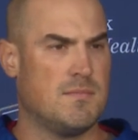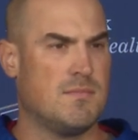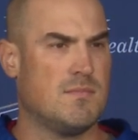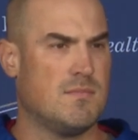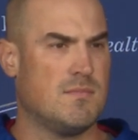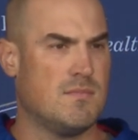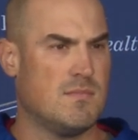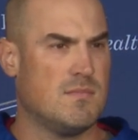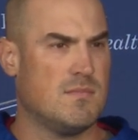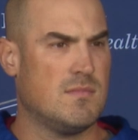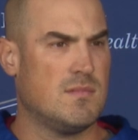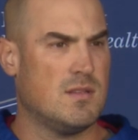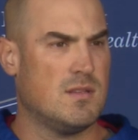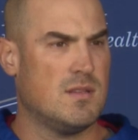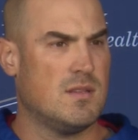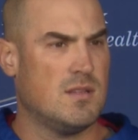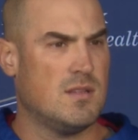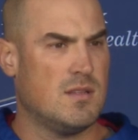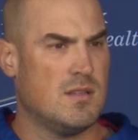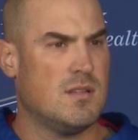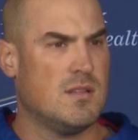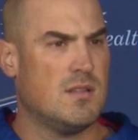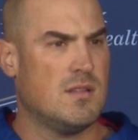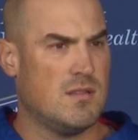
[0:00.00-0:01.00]
to encourage him
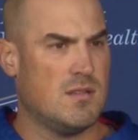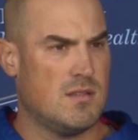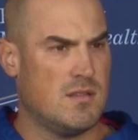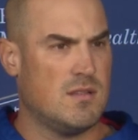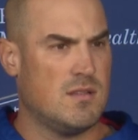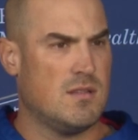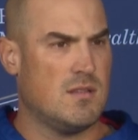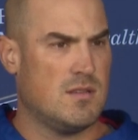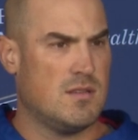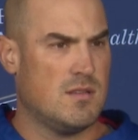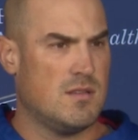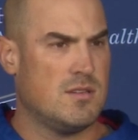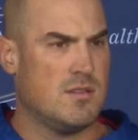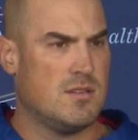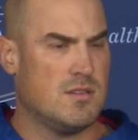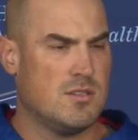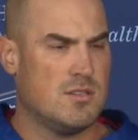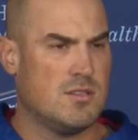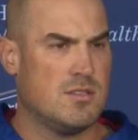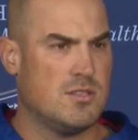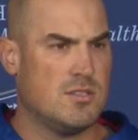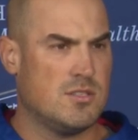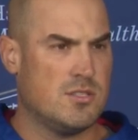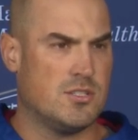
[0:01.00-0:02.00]
that?
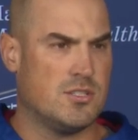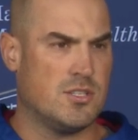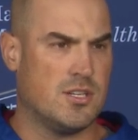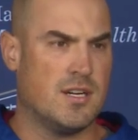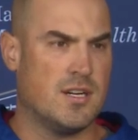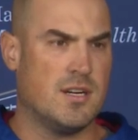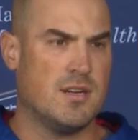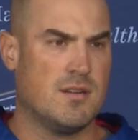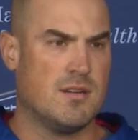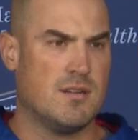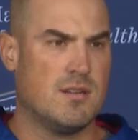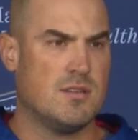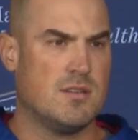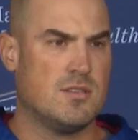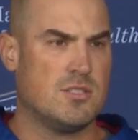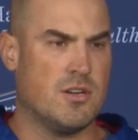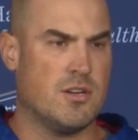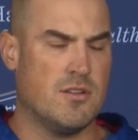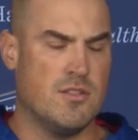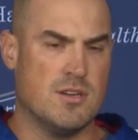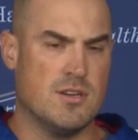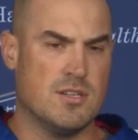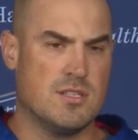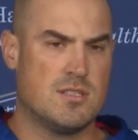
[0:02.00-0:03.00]
Sure. Playing?
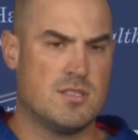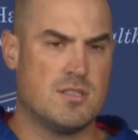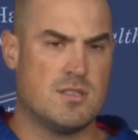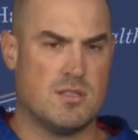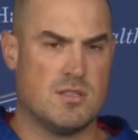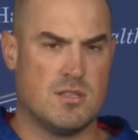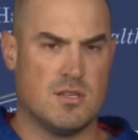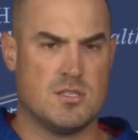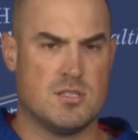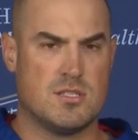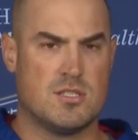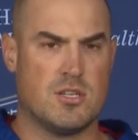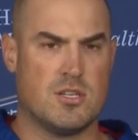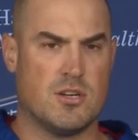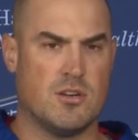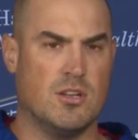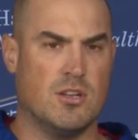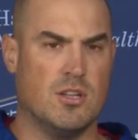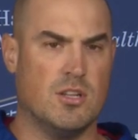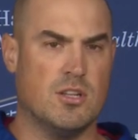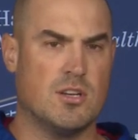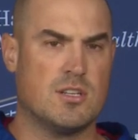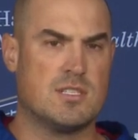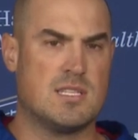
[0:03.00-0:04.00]
sure there's there's
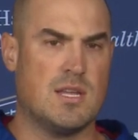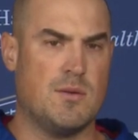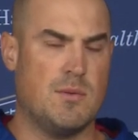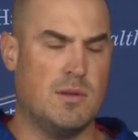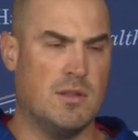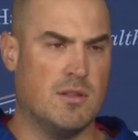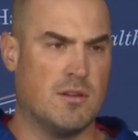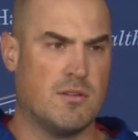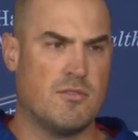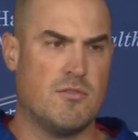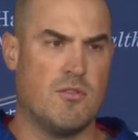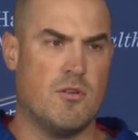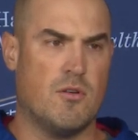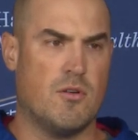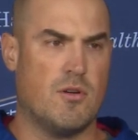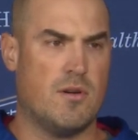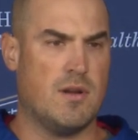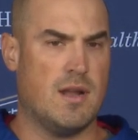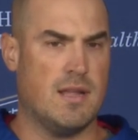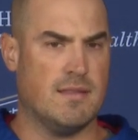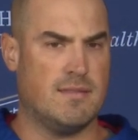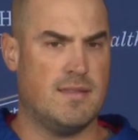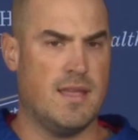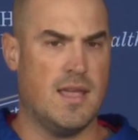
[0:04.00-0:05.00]
certain looks that we look for
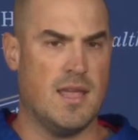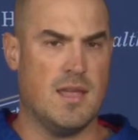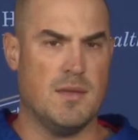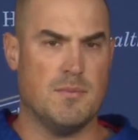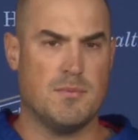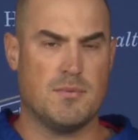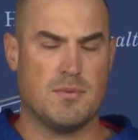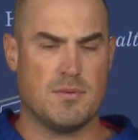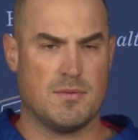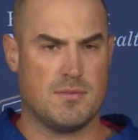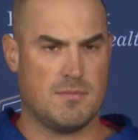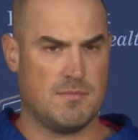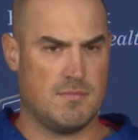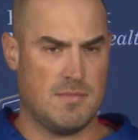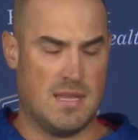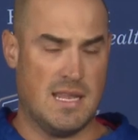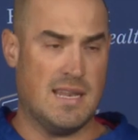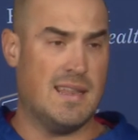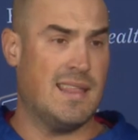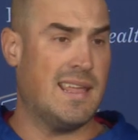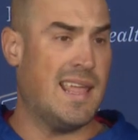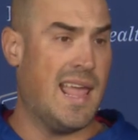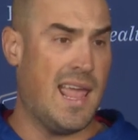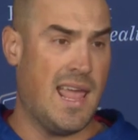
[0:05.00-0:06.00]
on tape
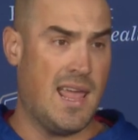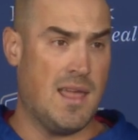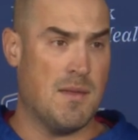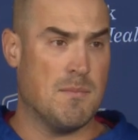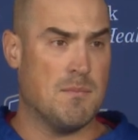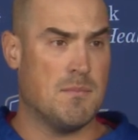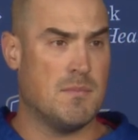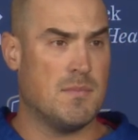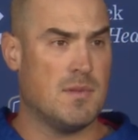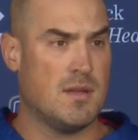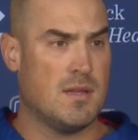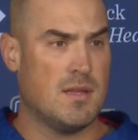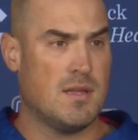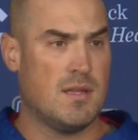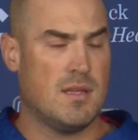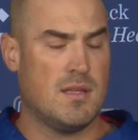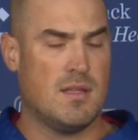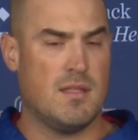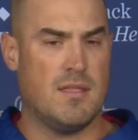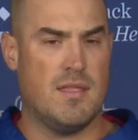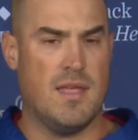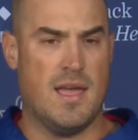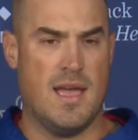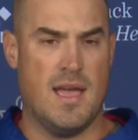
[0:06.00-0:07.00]
in the game
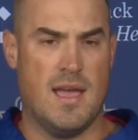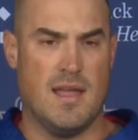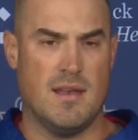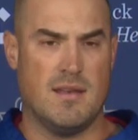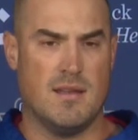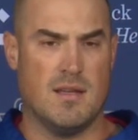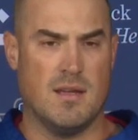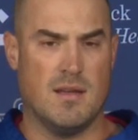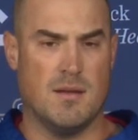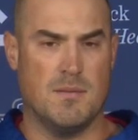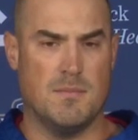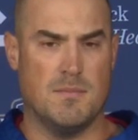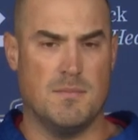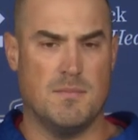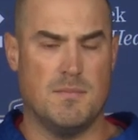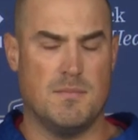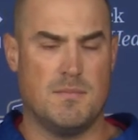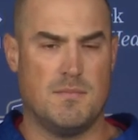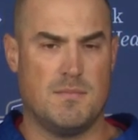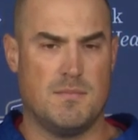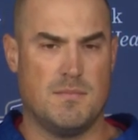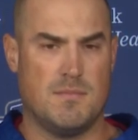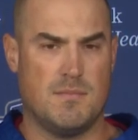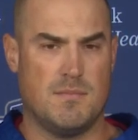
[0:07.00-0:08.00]
that um,
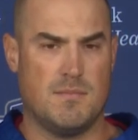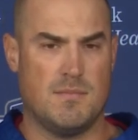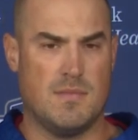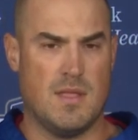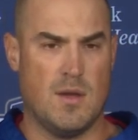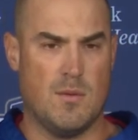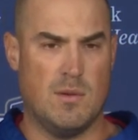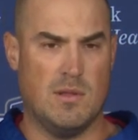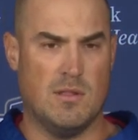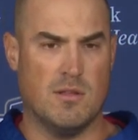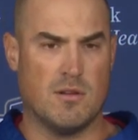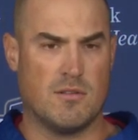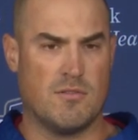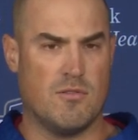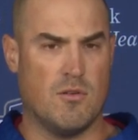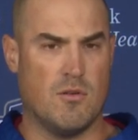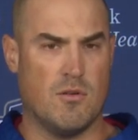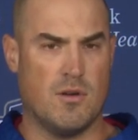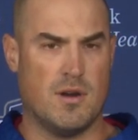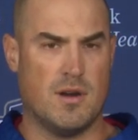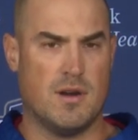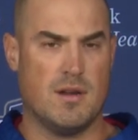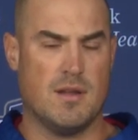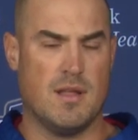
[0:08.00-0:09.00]
that we look
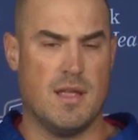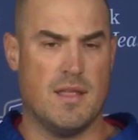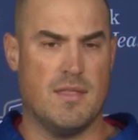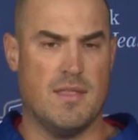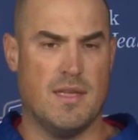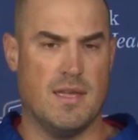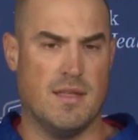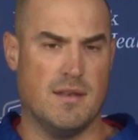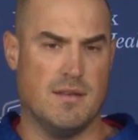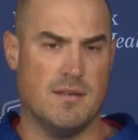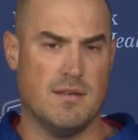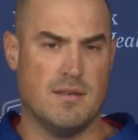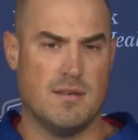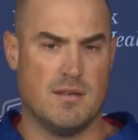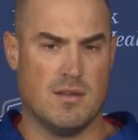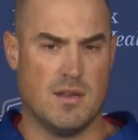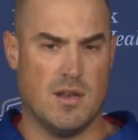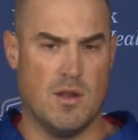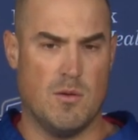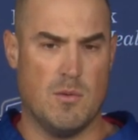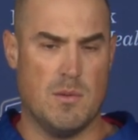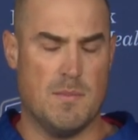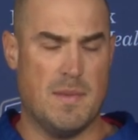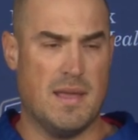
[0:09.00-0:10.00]
for, and then you
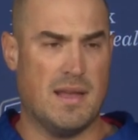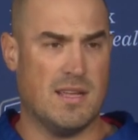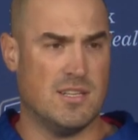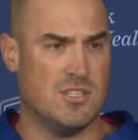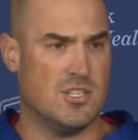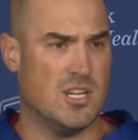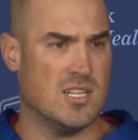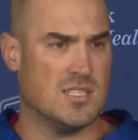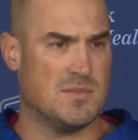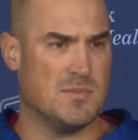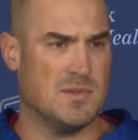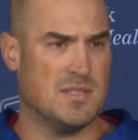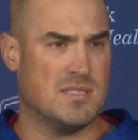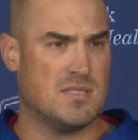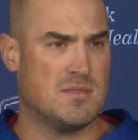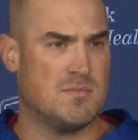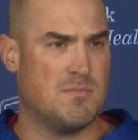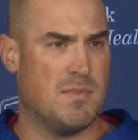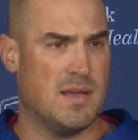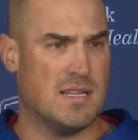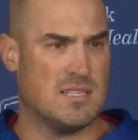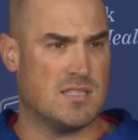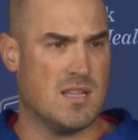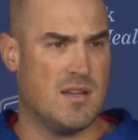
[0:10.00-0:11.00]
know we make adjustments
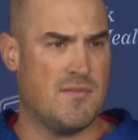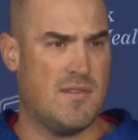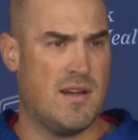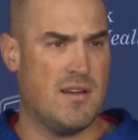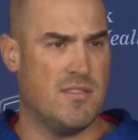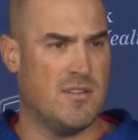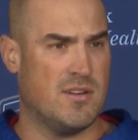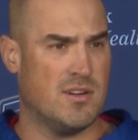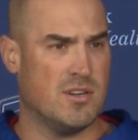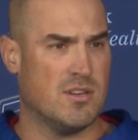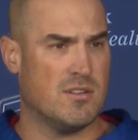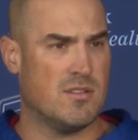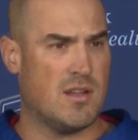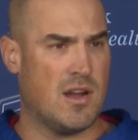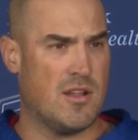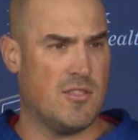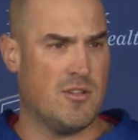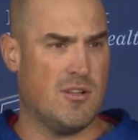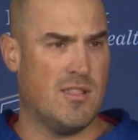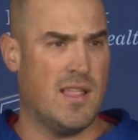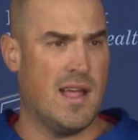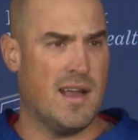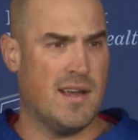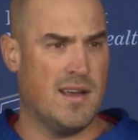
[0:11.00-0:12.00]
based off how they're how
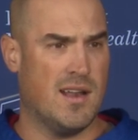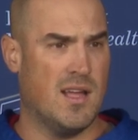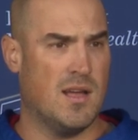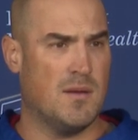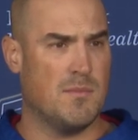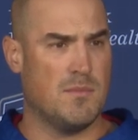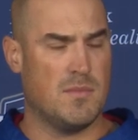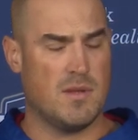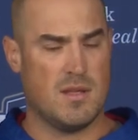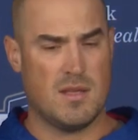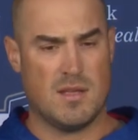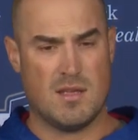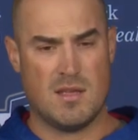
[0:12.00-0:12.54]
they're lining up